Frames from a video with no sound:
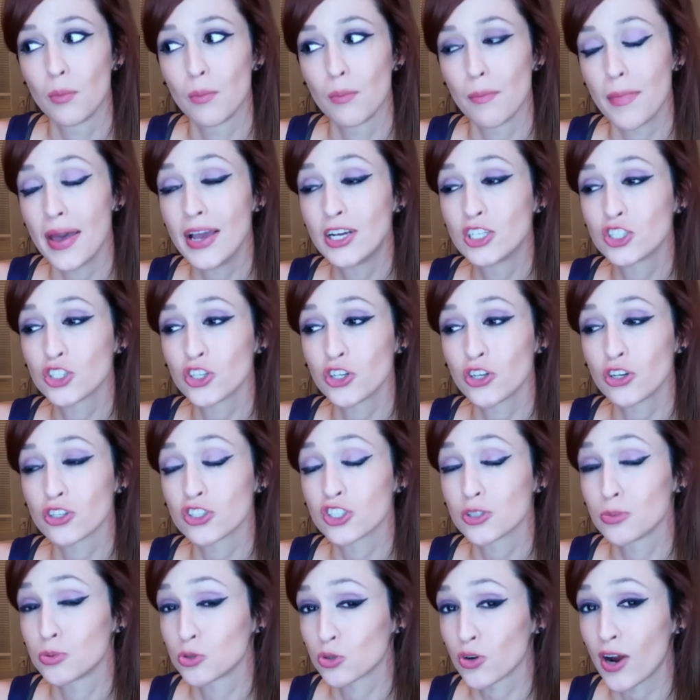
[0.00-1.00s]
make sure you're
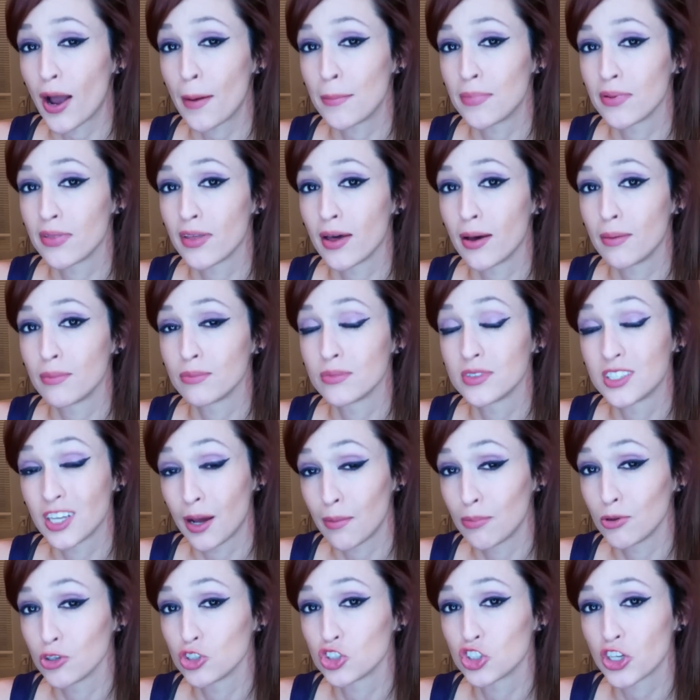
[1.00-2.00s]
subscribed to them,
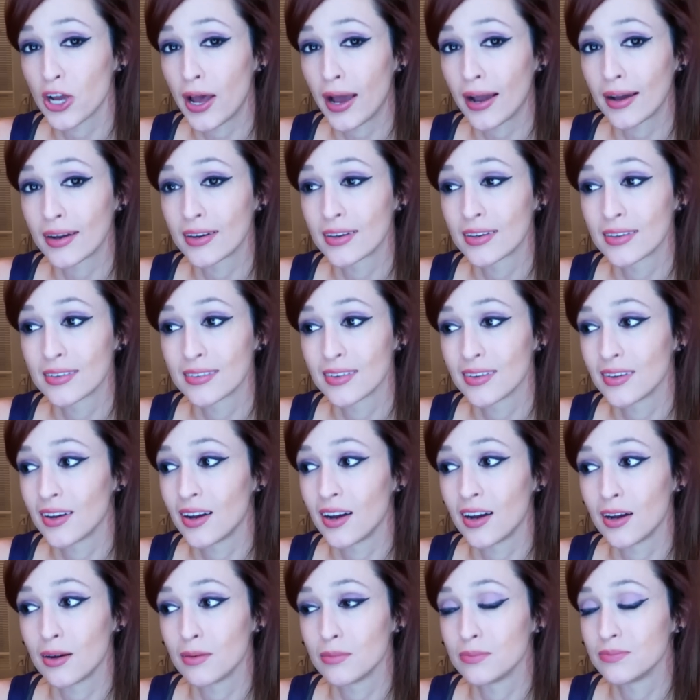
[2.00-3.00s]
double check.
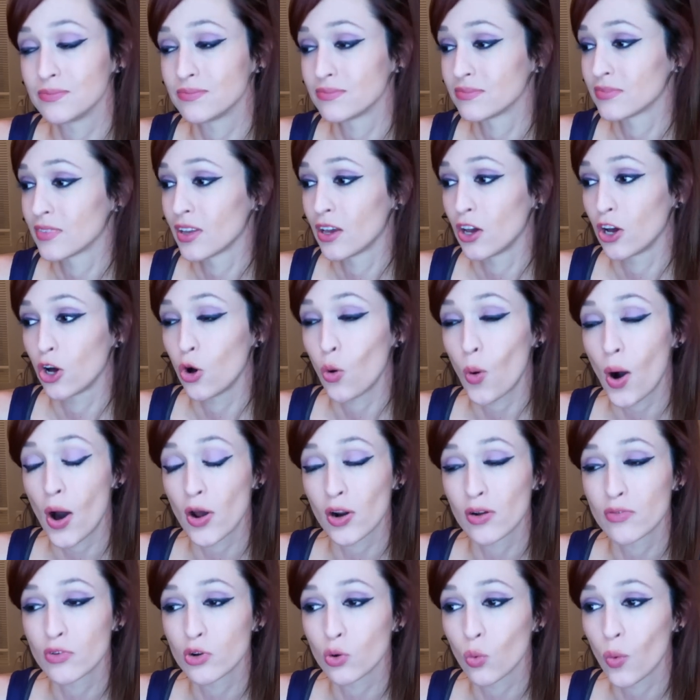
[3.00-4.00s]
Go
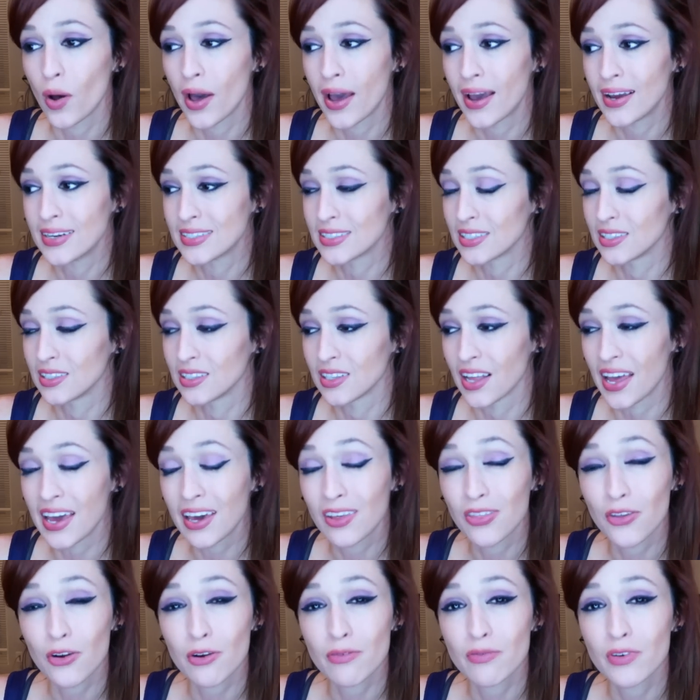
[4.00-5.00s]
out of your way to
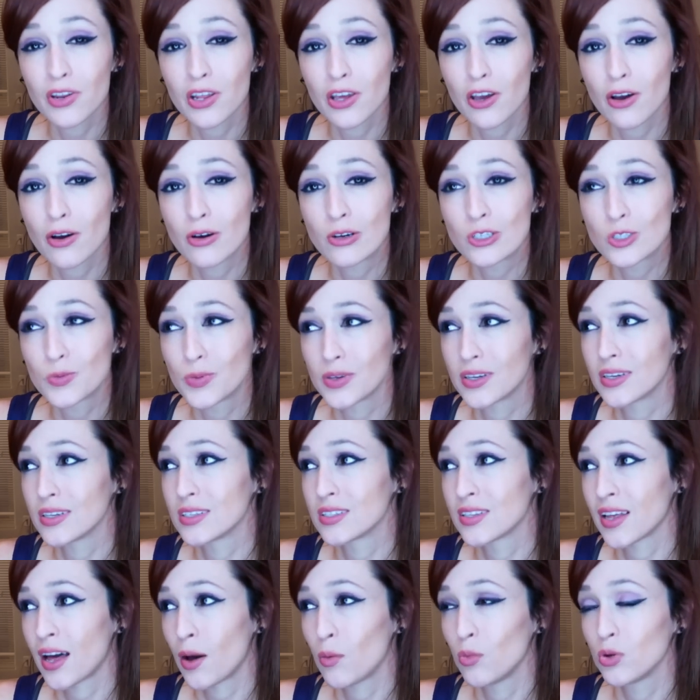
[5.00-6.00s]
like their videos,
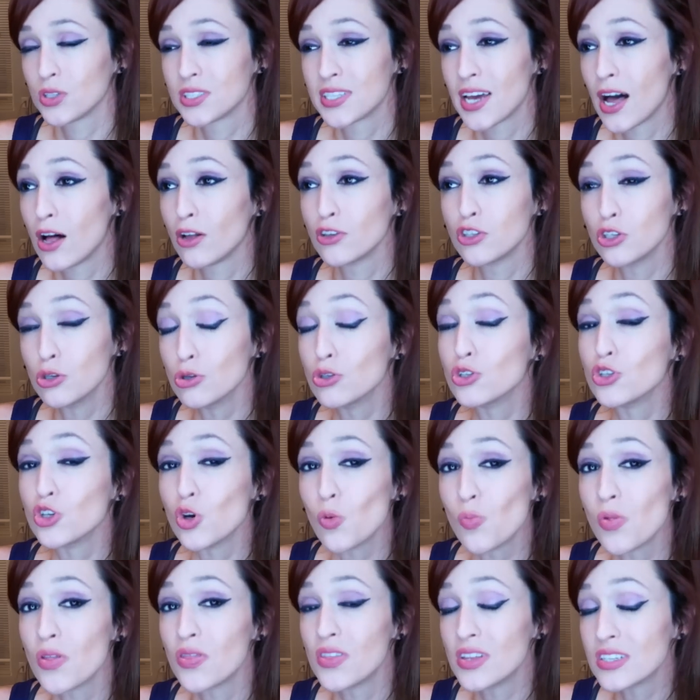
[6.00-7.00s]
because that will tell
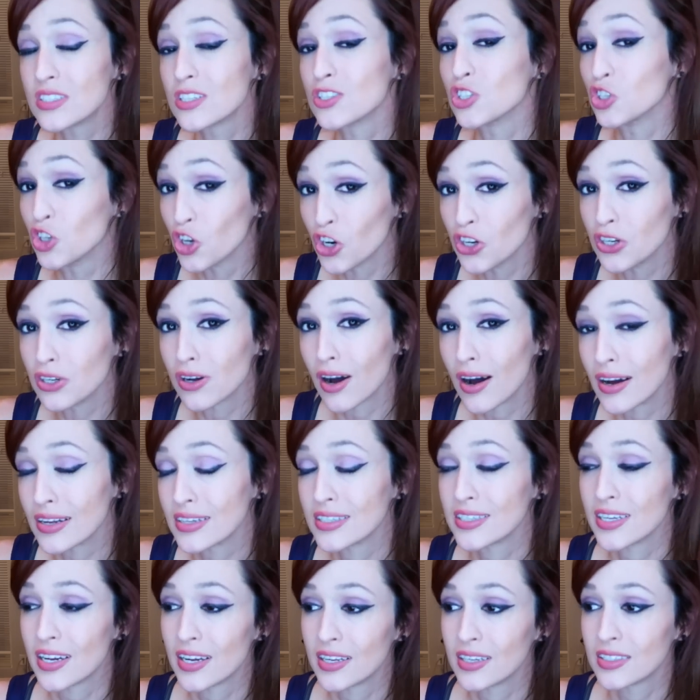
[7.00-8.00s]
YouTube that this is good
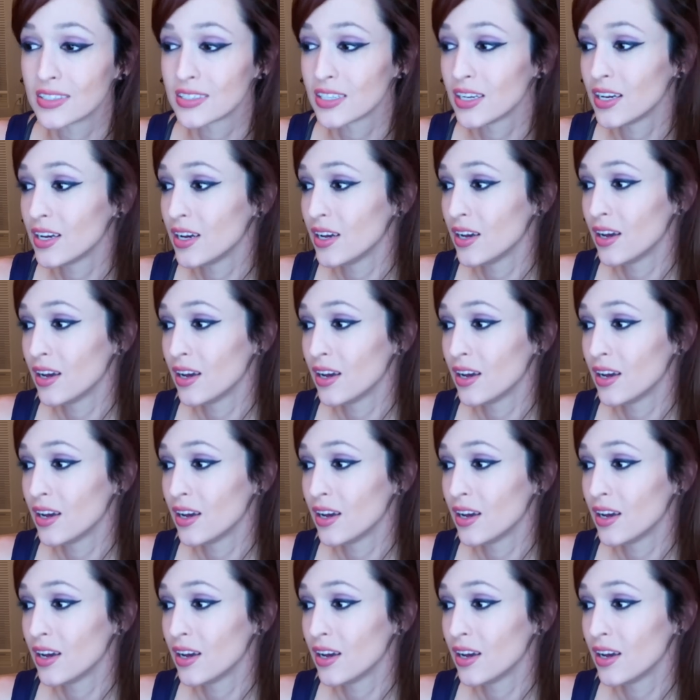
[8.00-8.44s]
content.